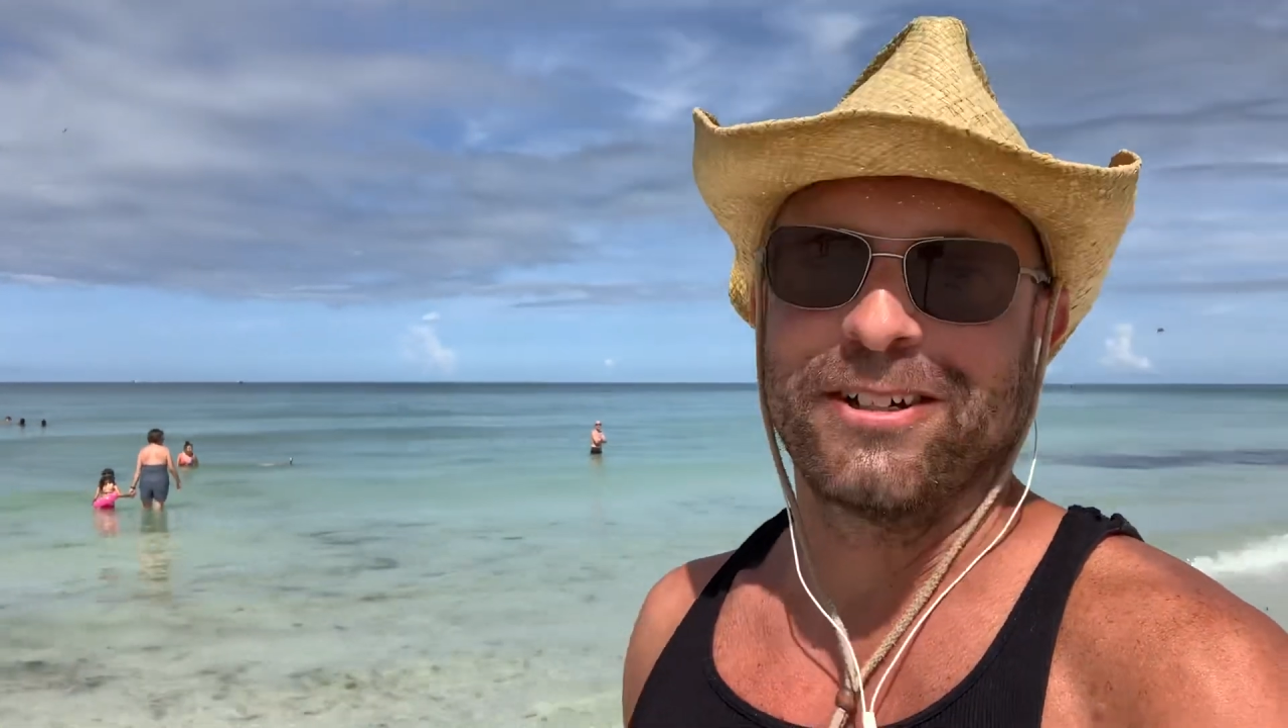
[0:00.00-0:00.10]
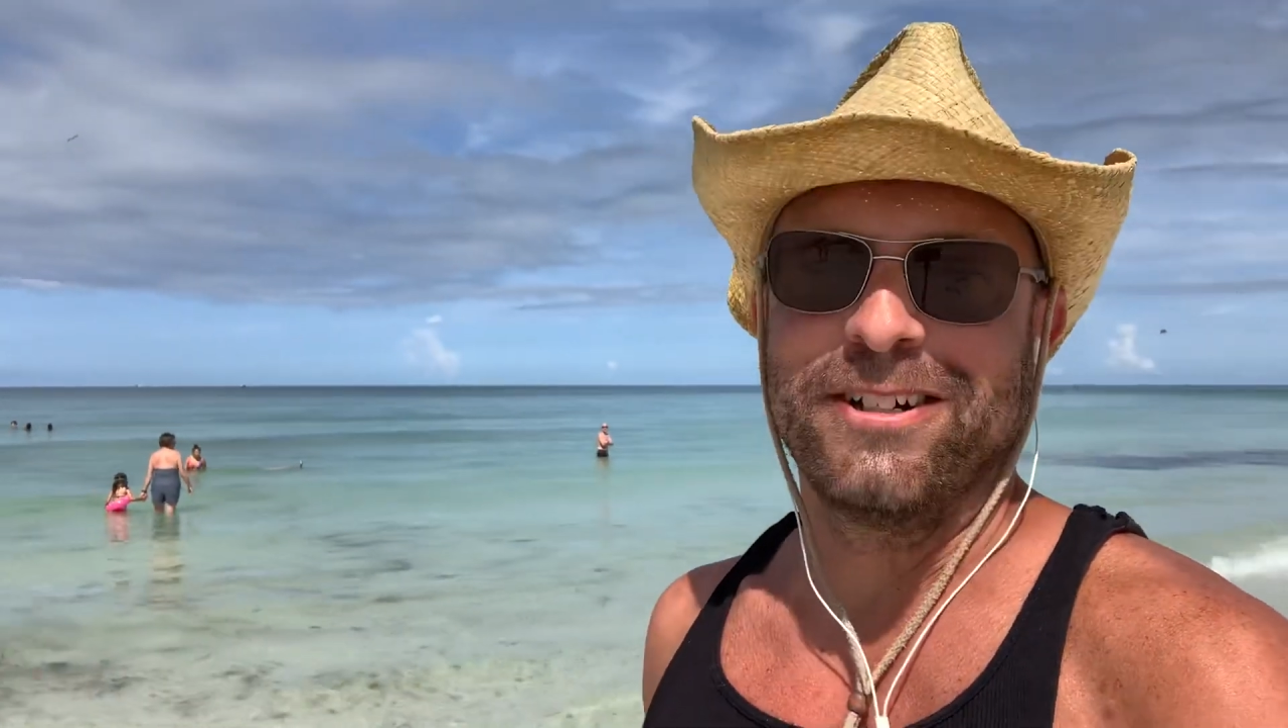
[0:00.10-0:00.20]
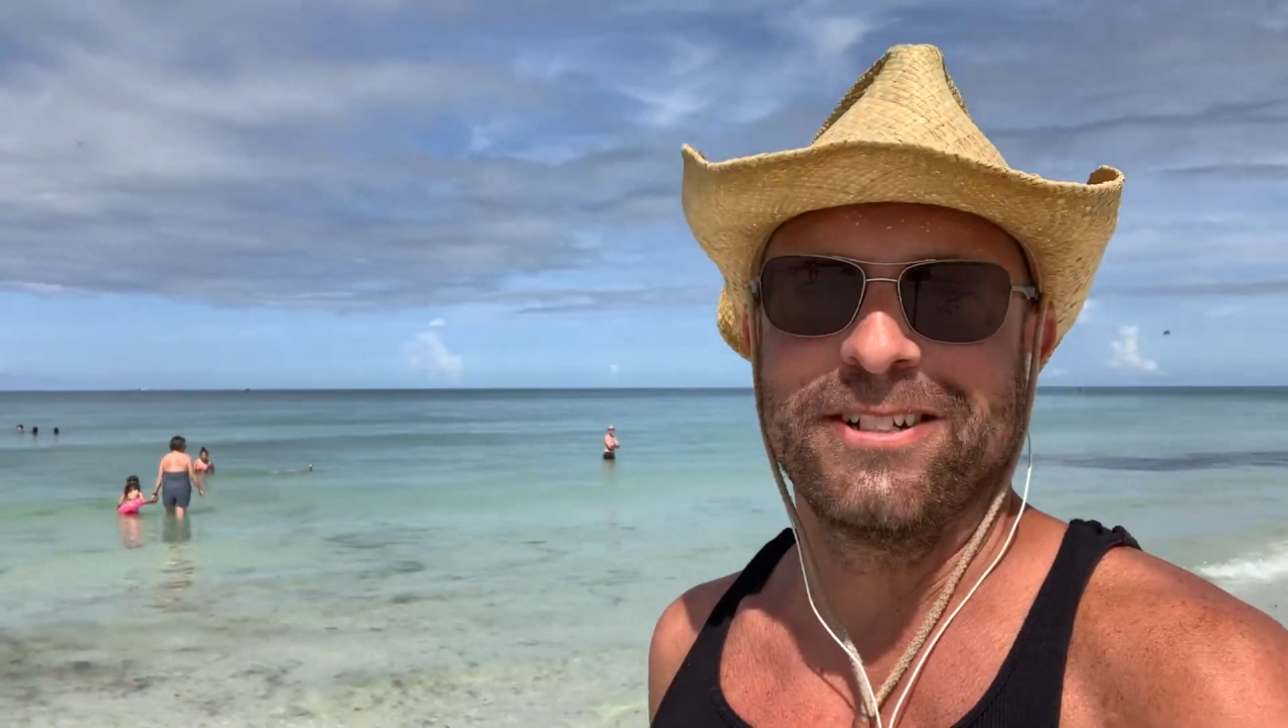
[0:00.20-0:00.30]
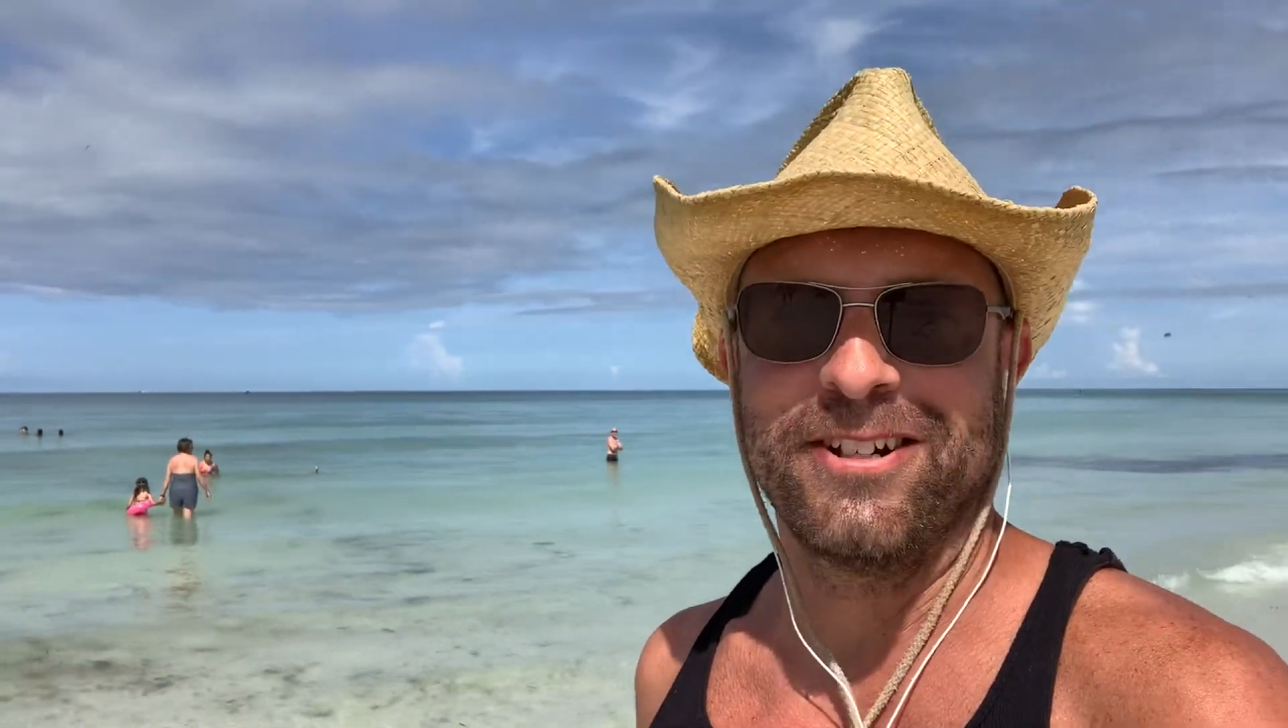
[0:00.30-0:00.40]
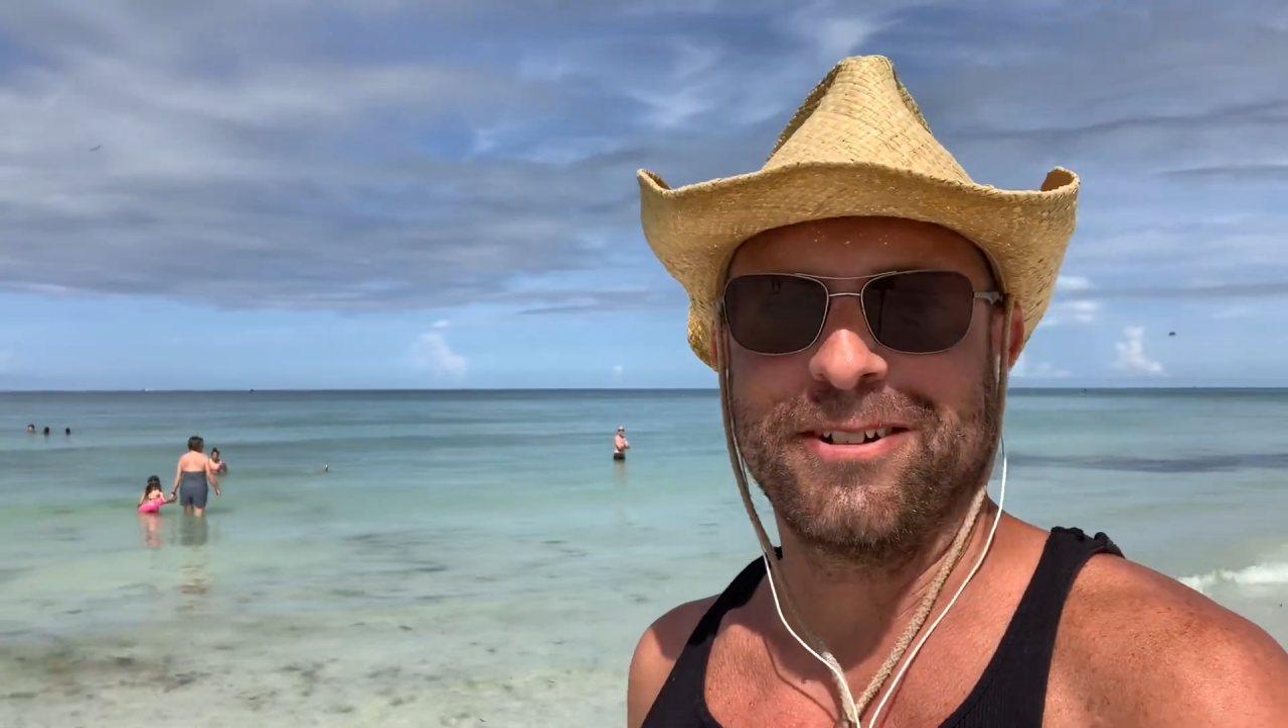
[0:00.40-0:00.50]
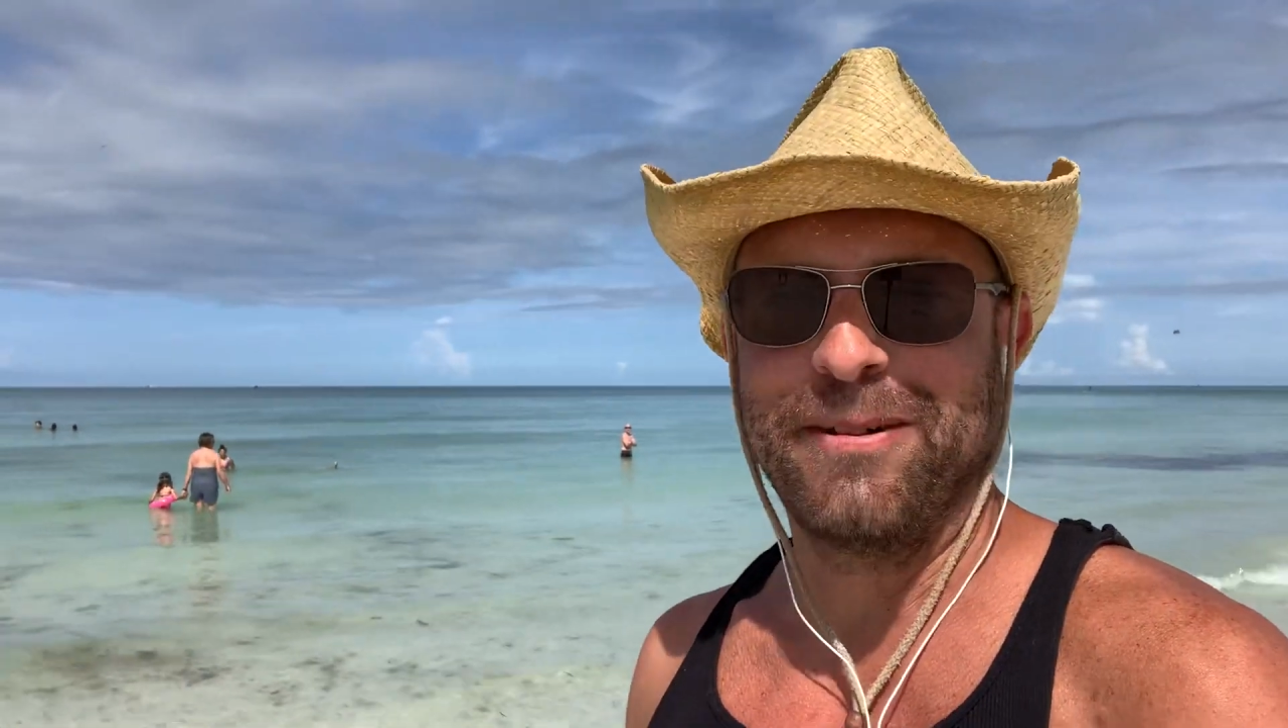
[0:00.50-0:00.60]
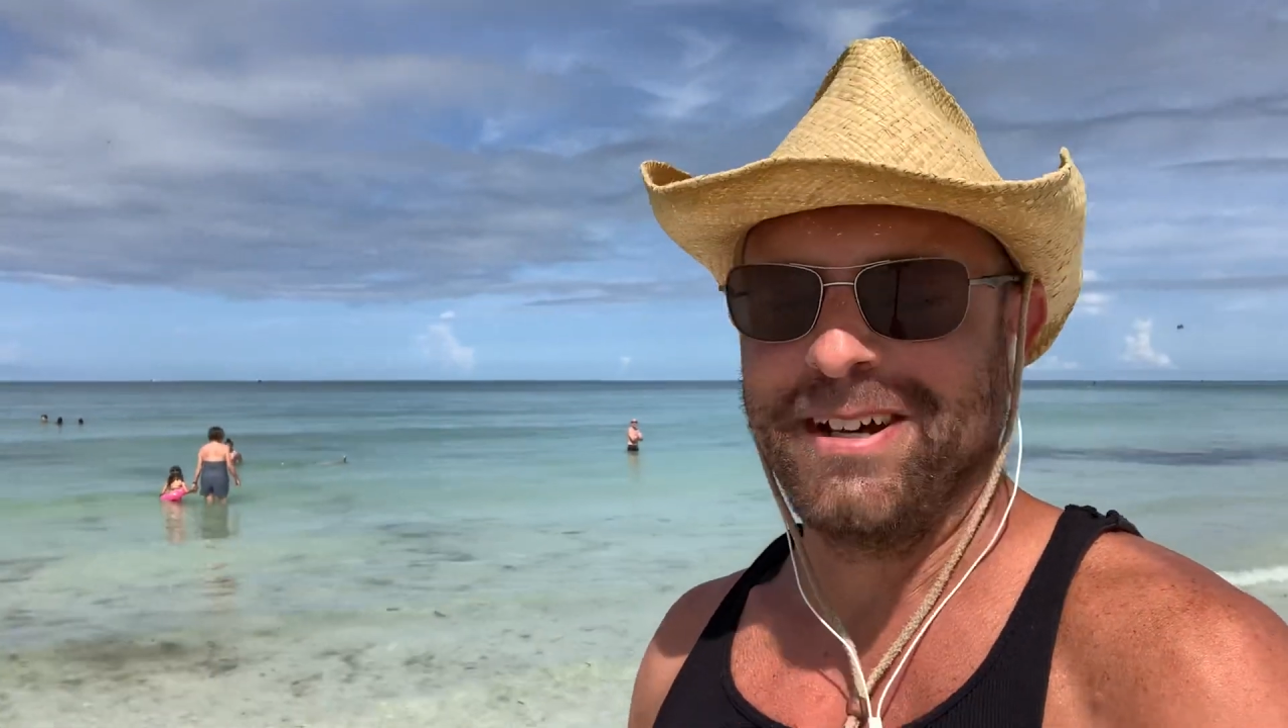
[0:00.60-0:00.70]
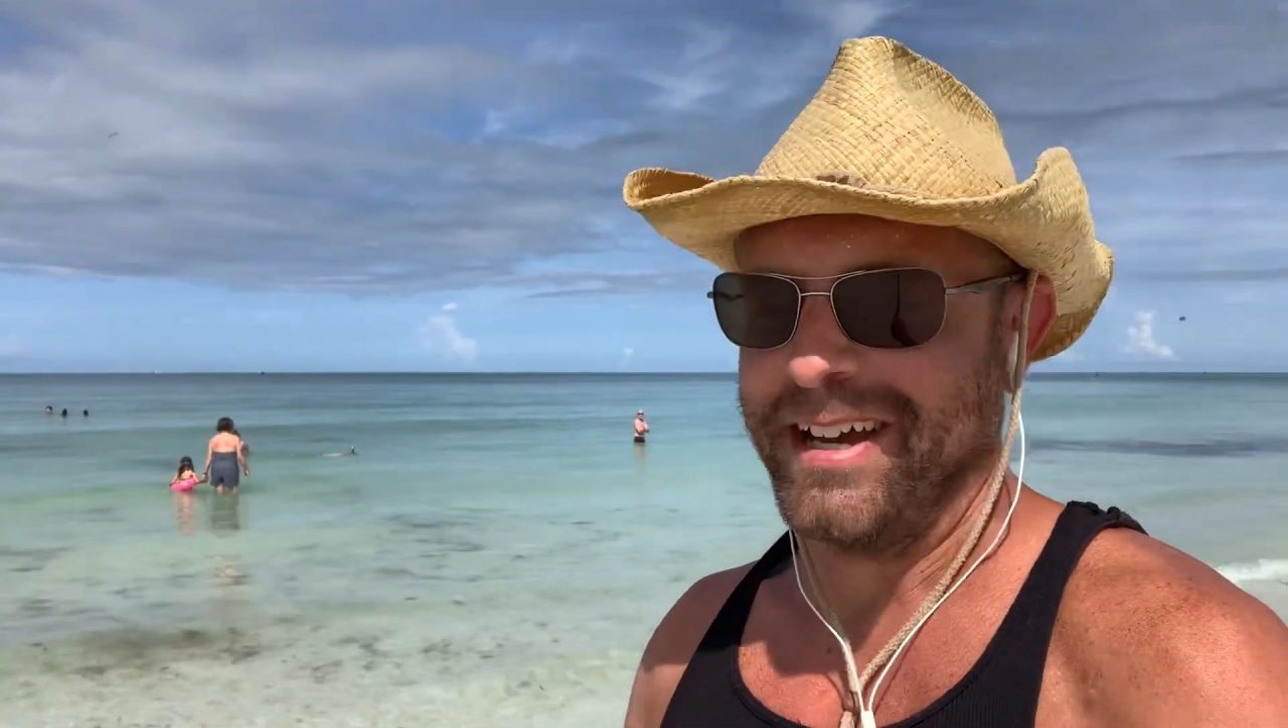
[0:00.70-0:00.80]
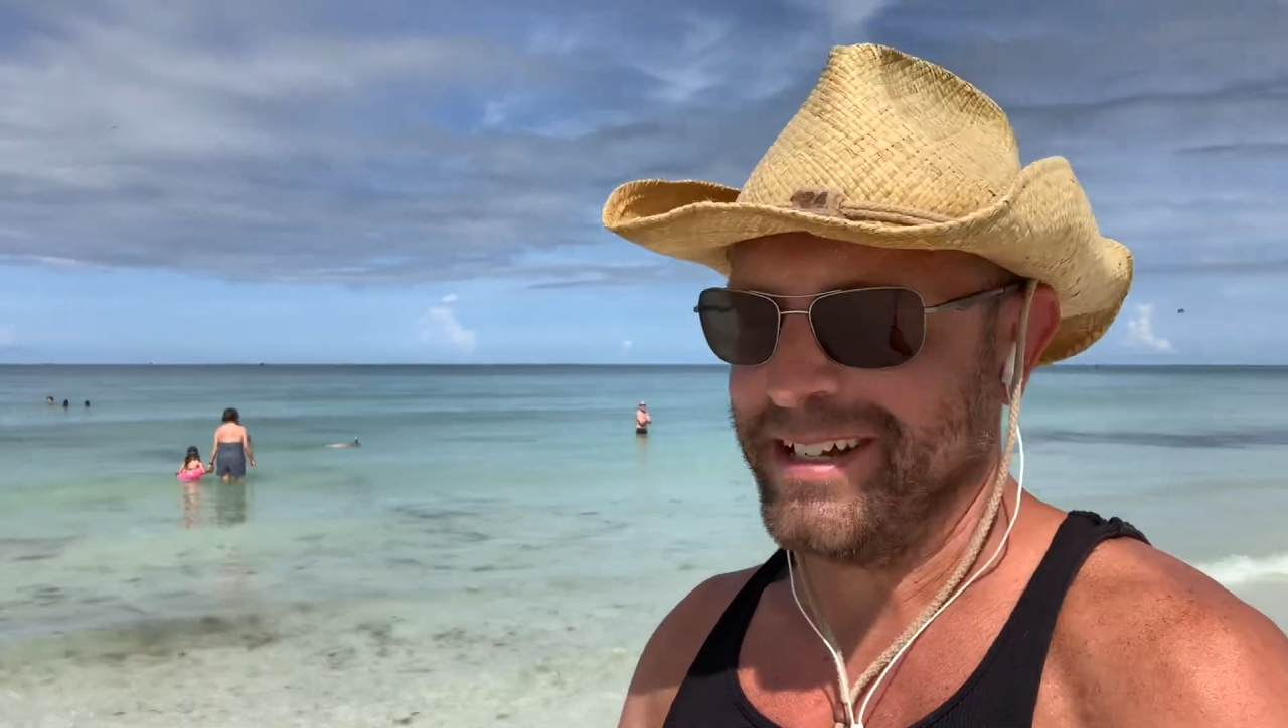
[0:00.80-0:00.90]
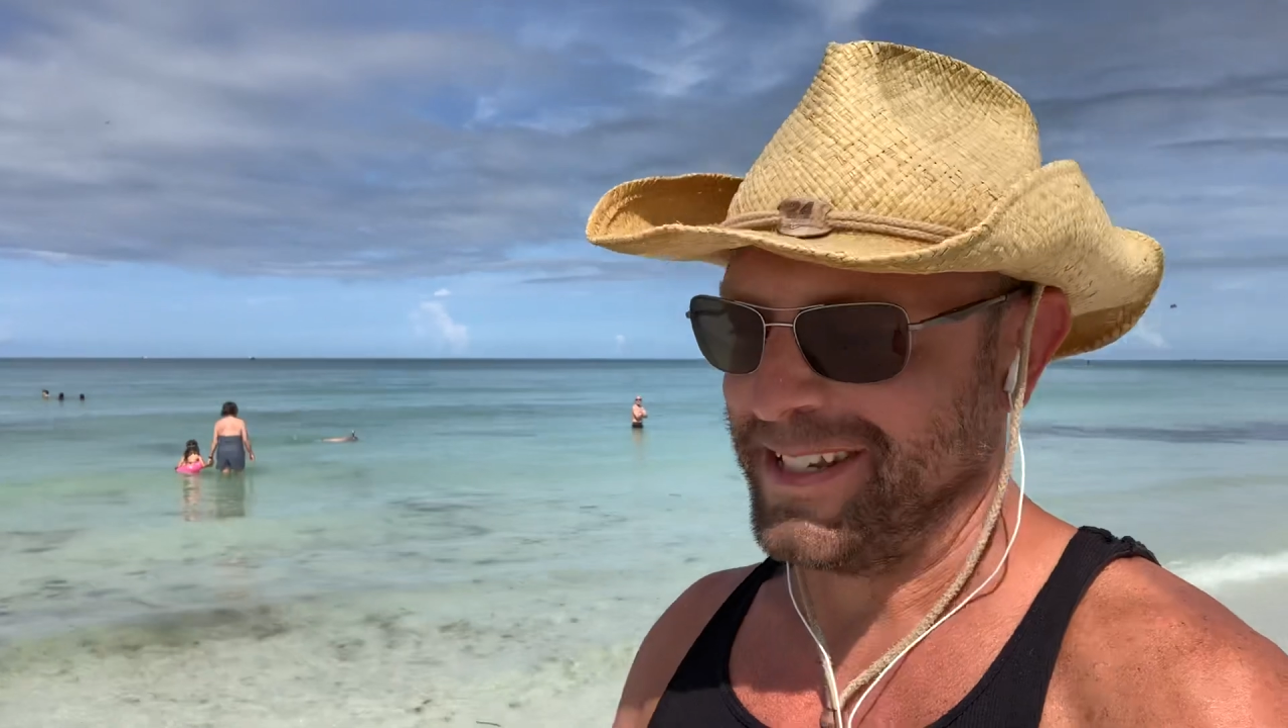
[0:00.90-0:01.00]
gonna talk
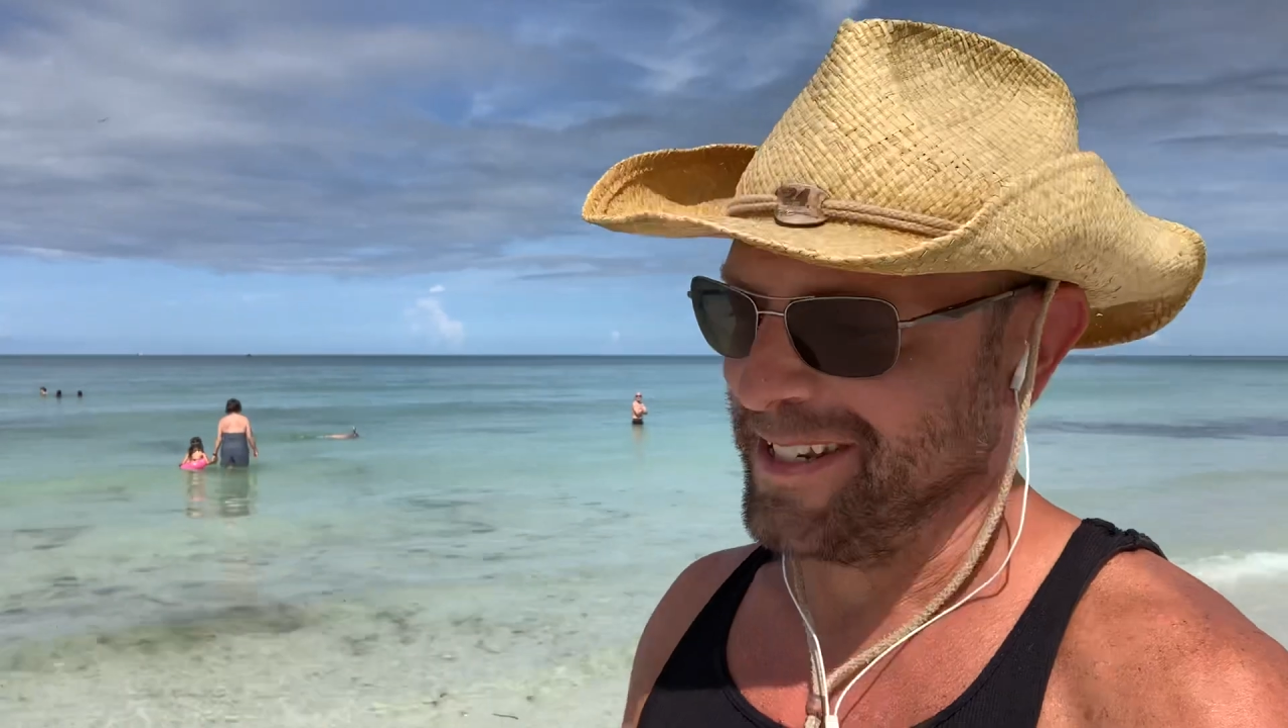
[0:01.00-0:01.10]
about Hex,